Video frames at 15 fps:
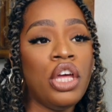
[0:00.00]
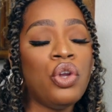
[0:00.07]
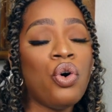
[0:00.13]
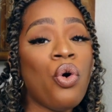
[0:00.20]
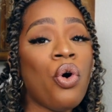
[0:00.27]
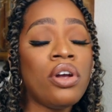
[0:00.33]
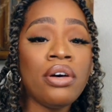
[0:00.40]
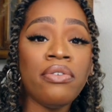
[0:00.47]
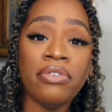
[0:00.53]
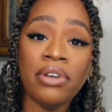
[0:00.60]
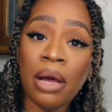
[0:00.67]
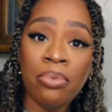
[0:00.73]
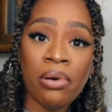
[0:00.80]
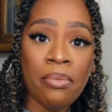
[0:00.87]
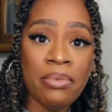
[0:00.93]
in order for
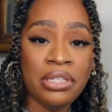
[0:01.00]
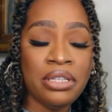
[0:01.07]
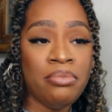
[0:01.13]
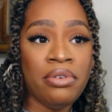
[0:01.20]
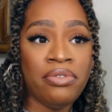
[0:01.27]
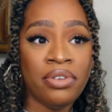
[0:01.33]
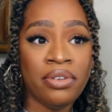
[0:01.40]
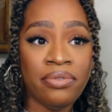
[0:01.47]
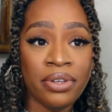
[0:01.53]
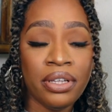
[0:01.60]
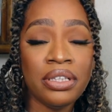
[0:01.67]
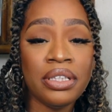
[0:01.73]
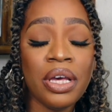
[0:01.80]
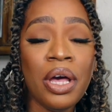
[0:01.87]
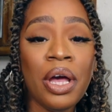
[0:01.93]
that promise to be
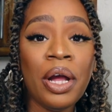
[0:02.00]
fulfilled.